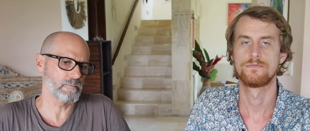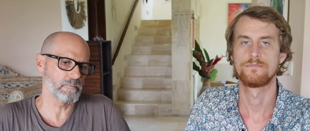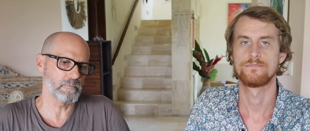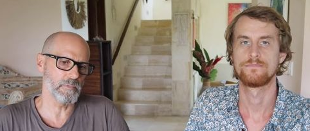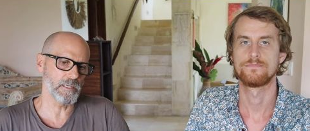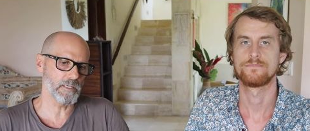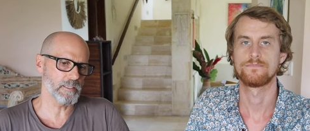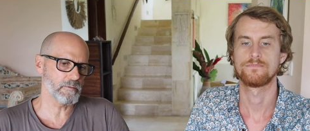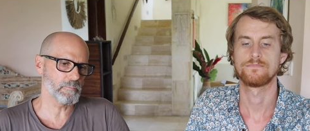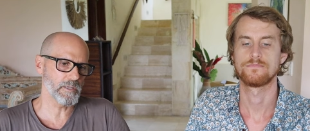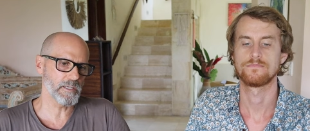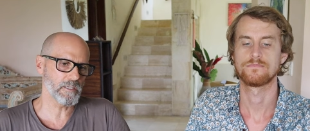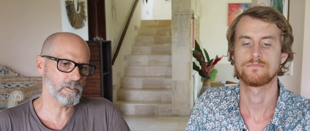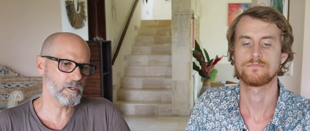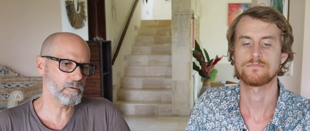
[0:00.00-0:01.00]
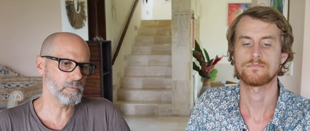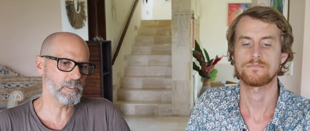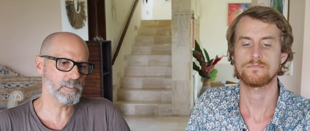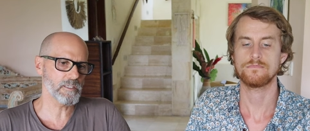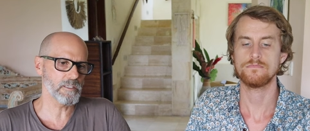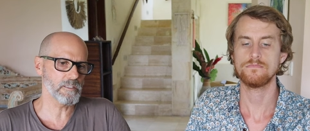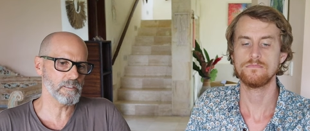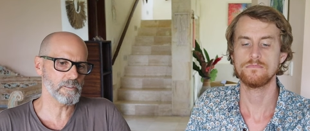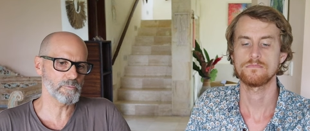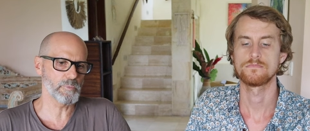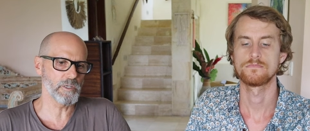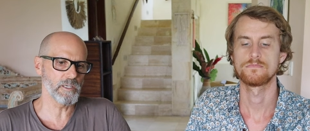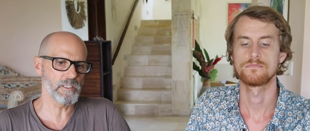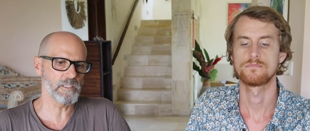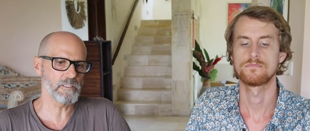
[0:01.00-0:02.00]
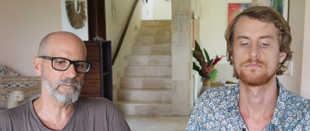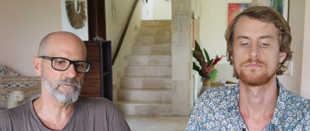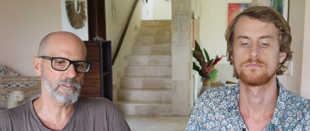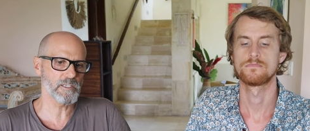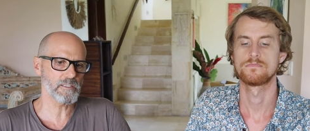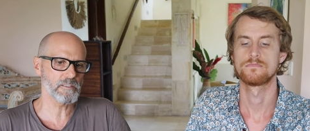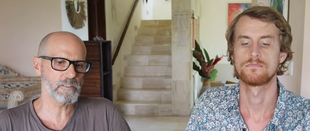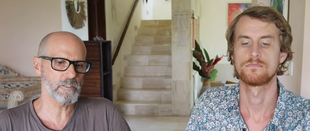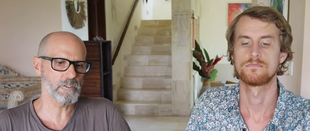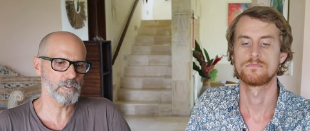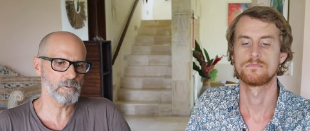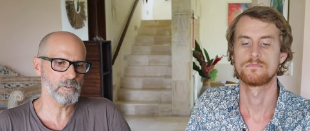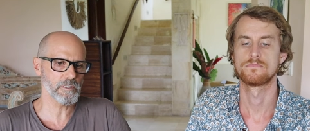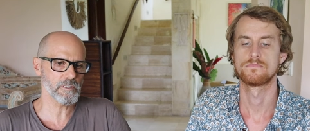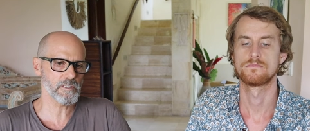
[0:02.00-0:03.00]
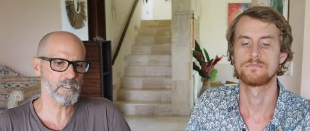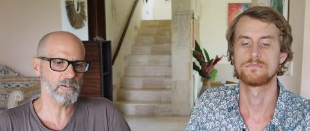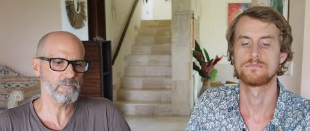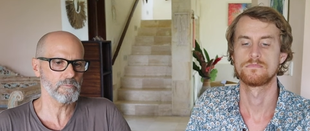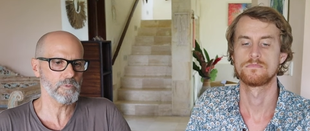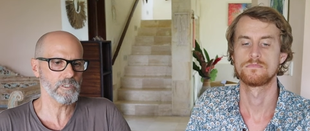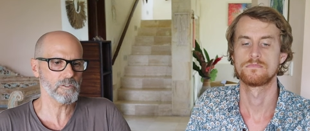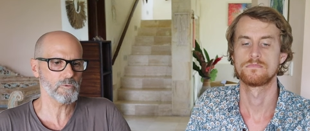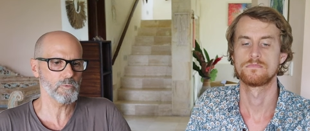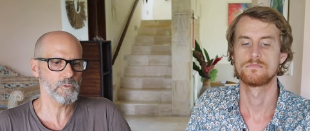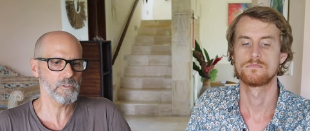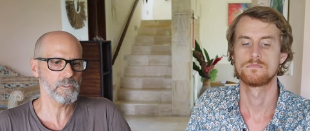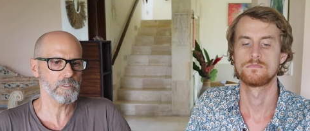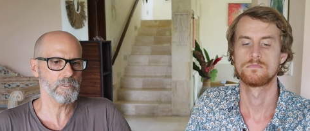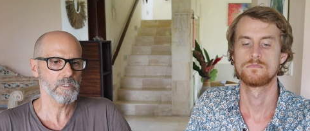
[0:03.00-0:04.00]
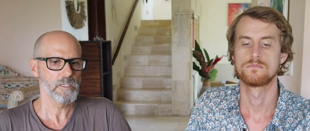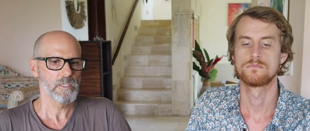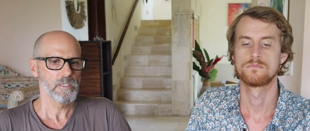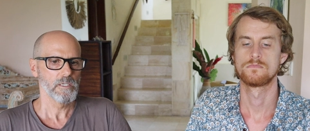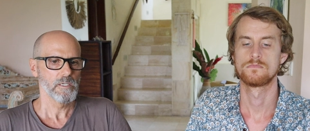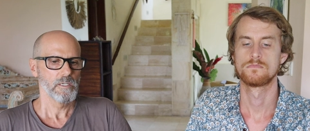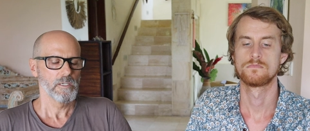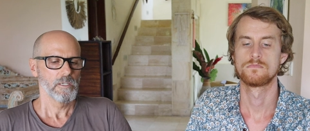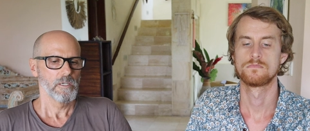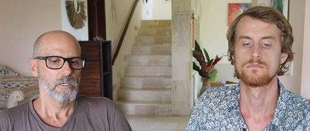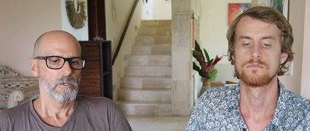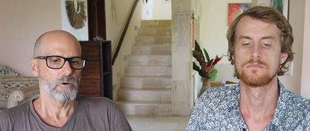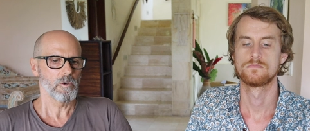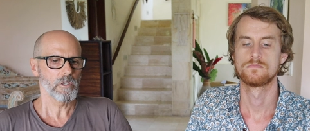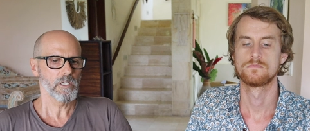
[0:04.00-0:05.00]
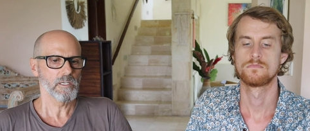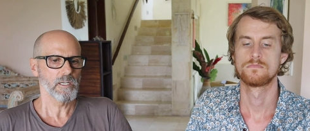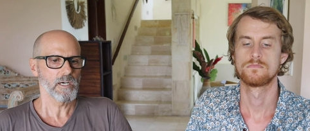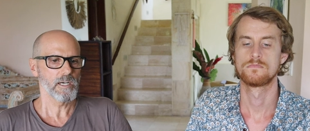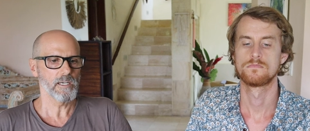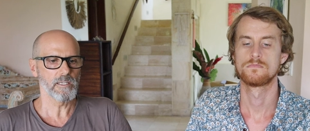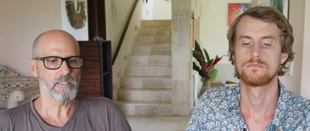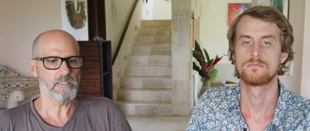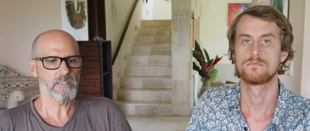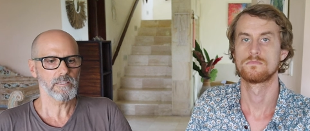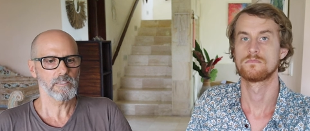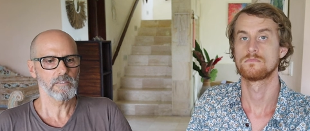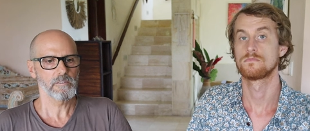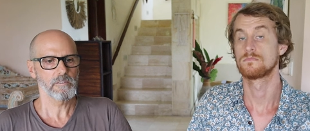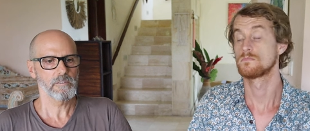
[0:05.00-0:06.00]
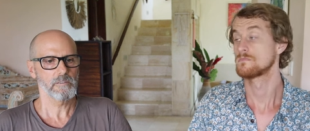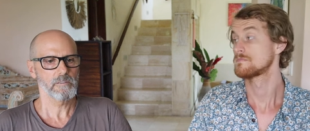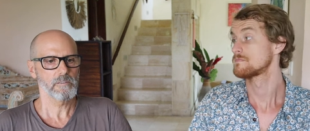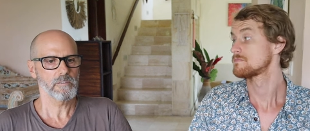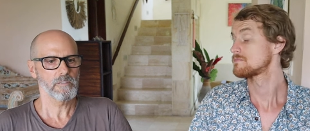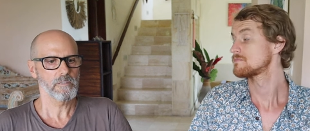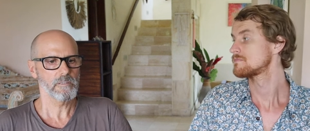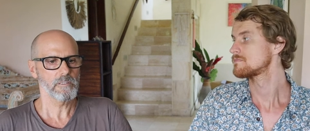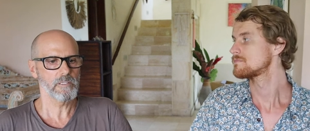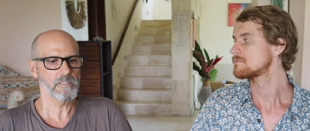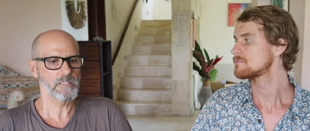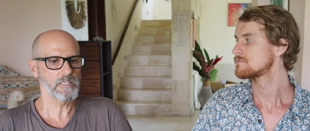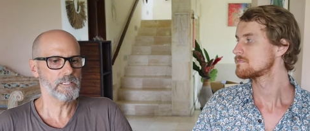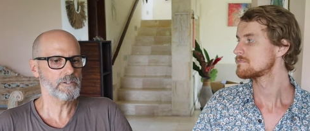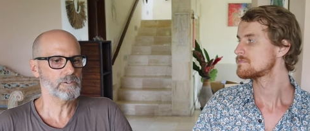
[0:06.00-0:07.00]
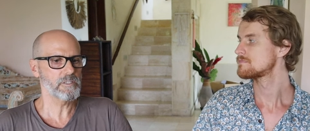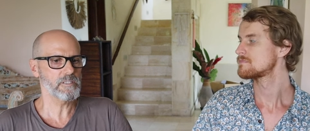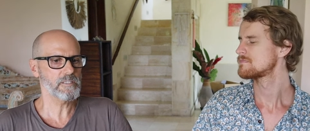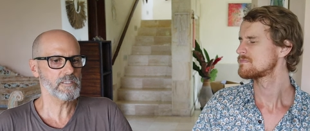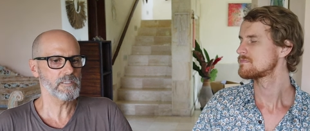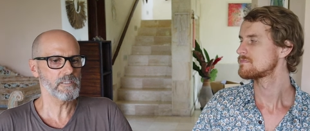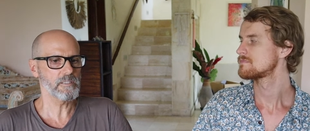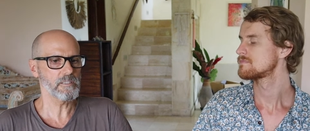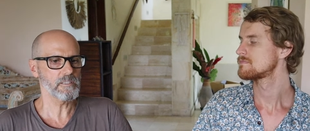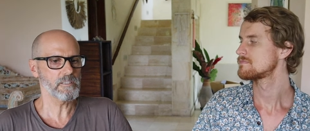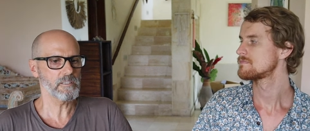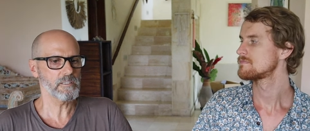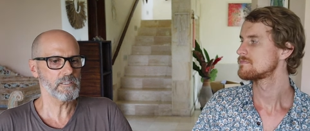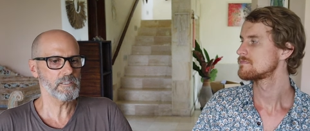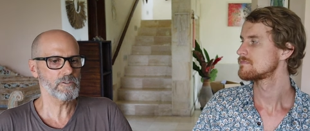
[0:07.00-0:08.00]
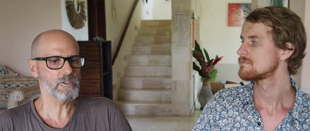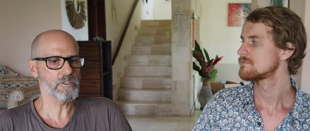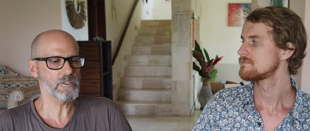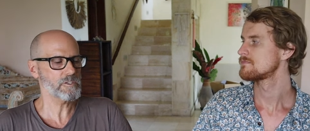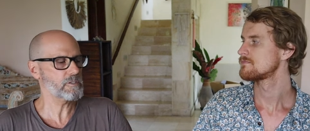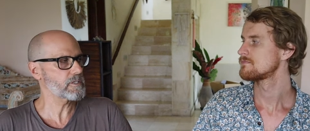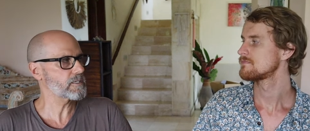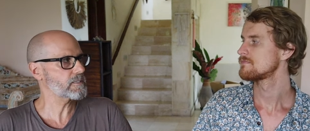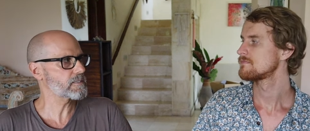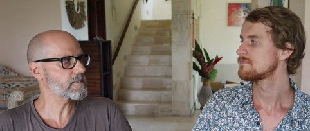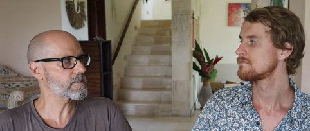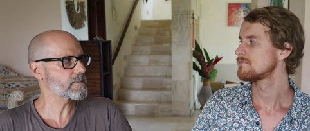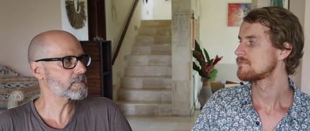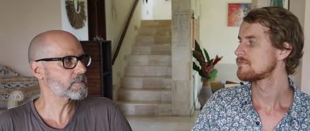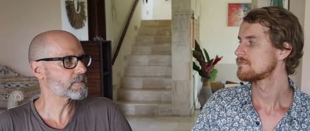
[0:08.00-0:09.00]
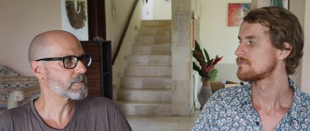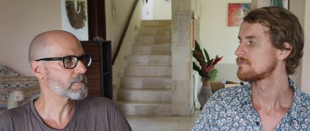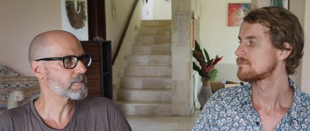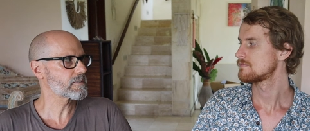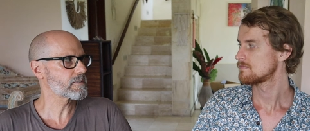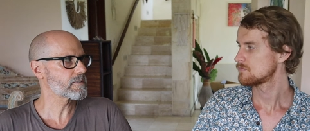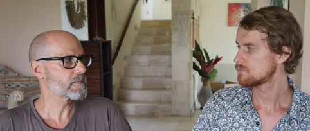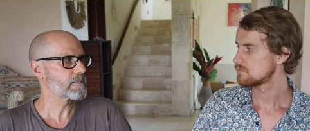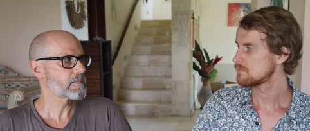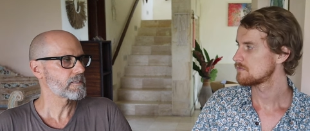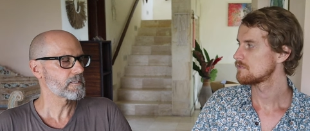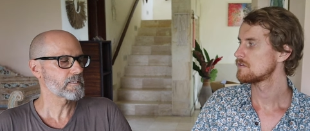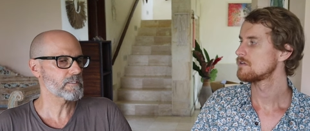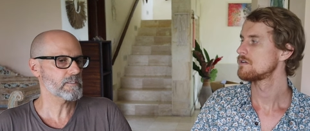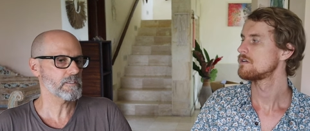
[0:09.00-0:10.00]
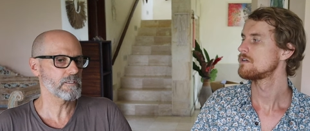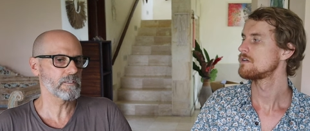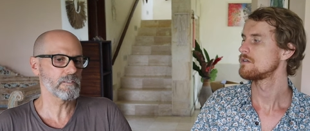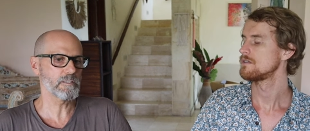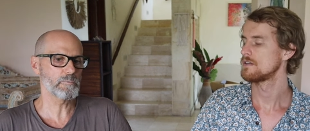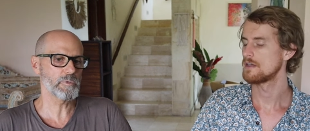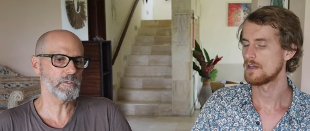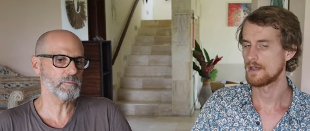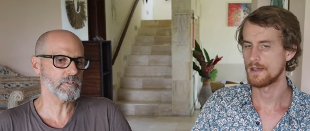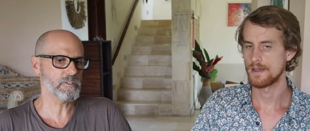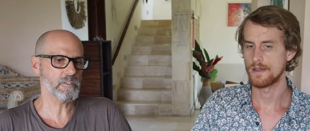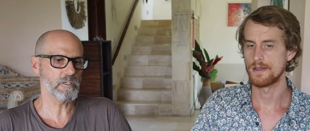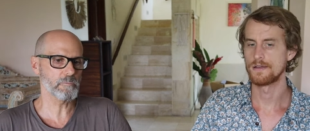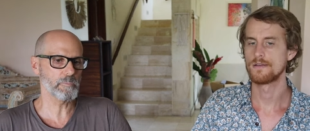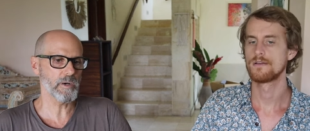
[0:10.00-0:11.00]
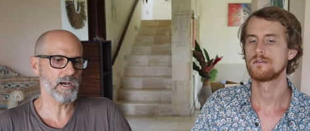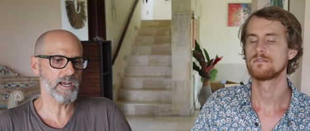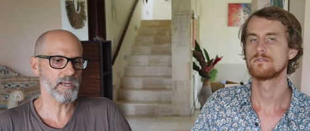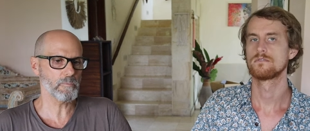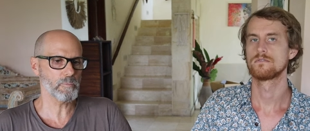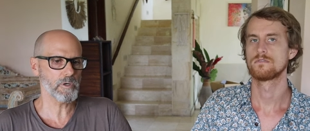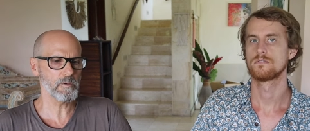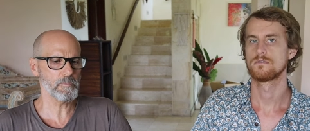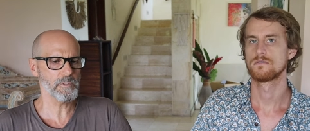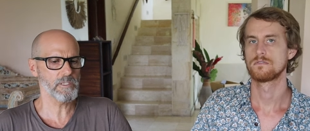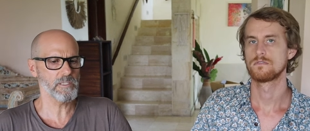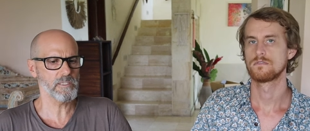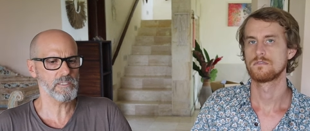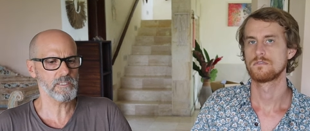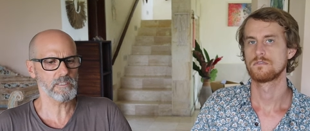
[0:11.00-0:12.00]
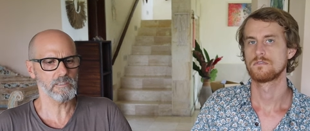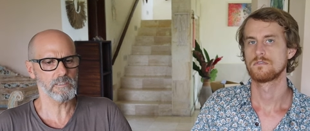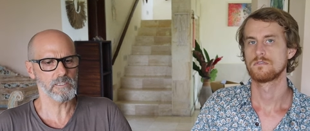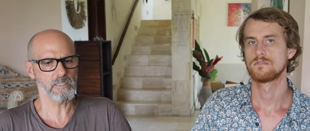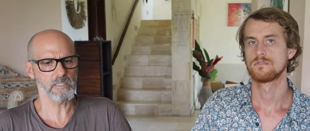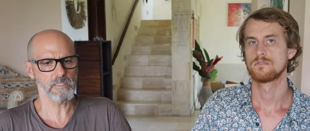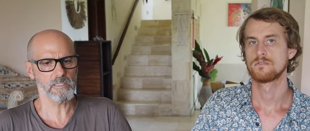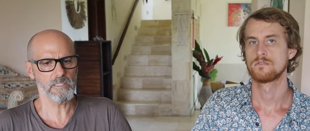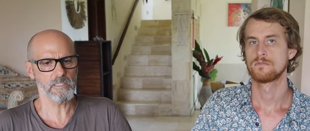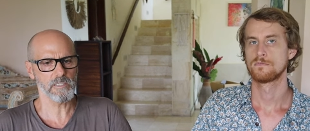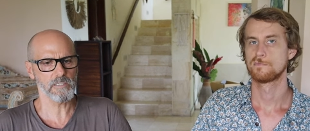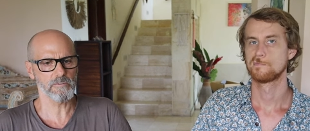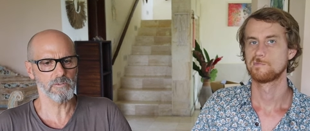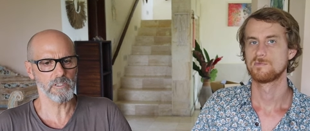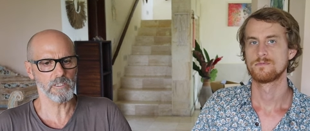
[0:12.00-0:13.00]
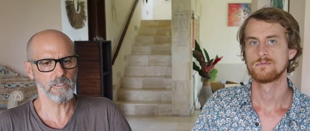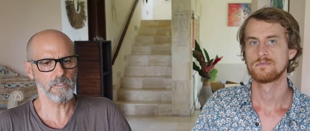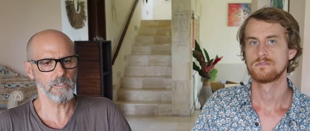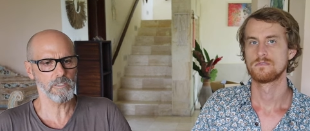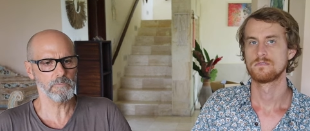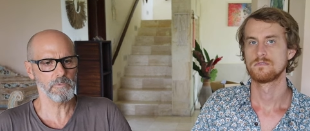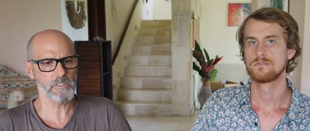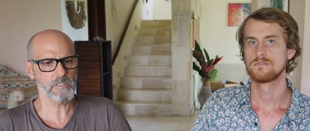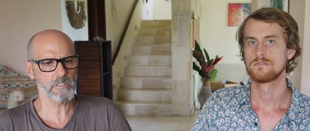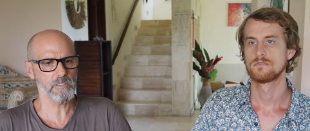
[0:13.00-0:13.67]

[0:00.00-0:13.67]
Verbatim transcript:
Speaker 1: many many commentators believe that the U.S. government will organize a decrease in interest rates, so that yeah. people start buying property. So there's a sense that the economy is